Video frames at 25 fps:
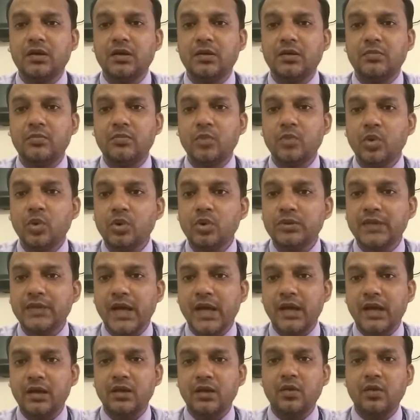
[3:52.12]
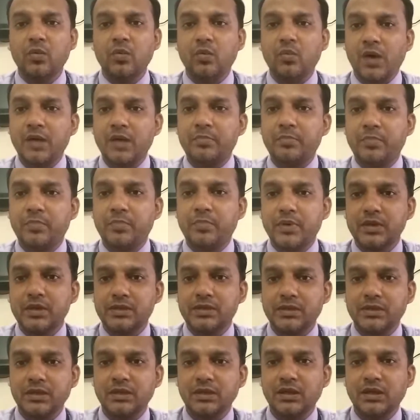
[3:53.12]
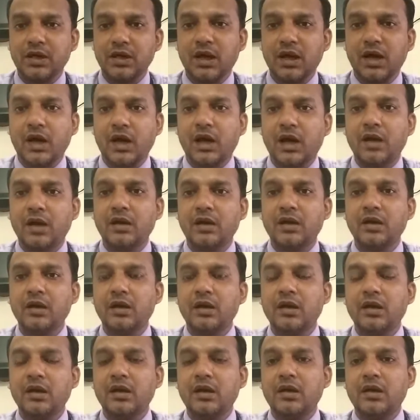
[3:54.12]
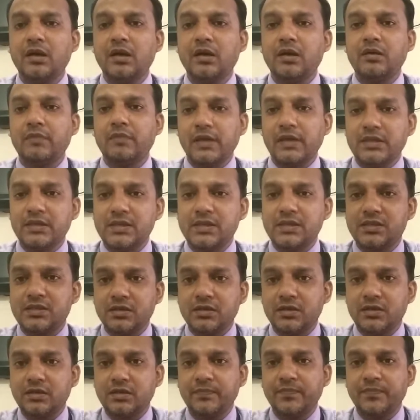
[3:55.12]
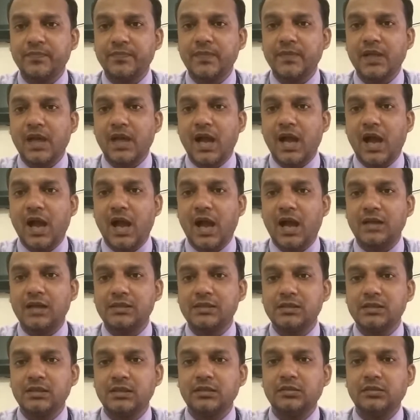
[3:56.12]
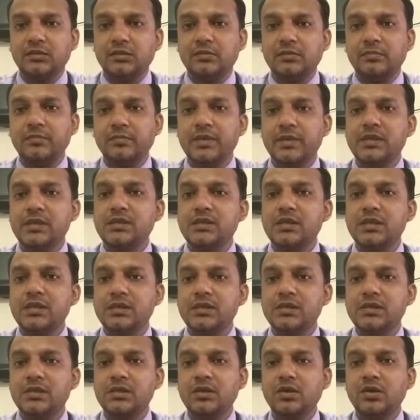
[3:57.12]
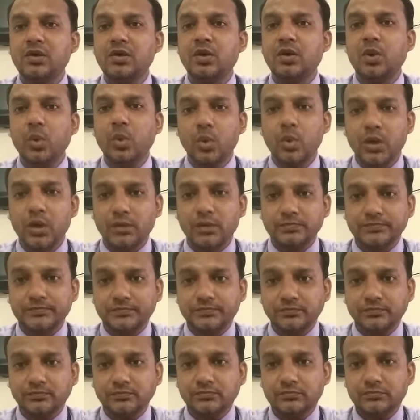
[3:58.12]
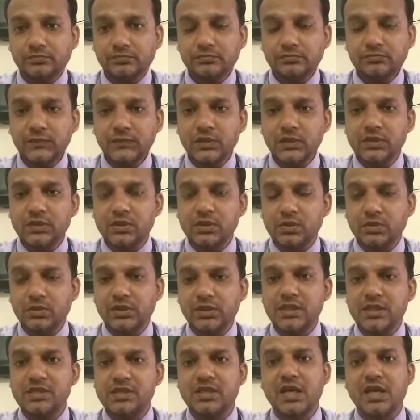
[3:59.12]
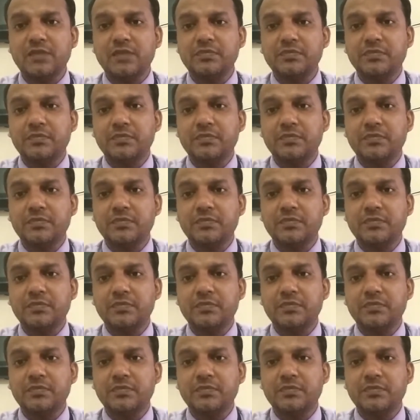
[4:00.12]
more than one person are registered as a business owner. So these type